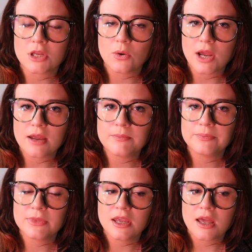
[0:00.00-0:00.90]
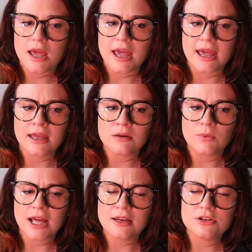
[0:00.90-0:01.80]
Okay. And
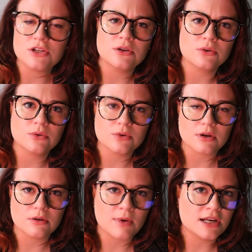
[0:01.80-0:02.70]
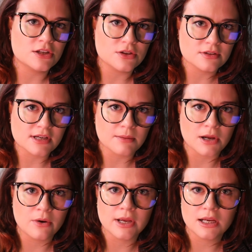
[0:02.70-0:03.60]
why did you stop
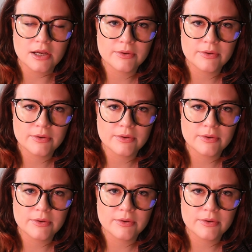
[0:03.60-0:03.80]
going?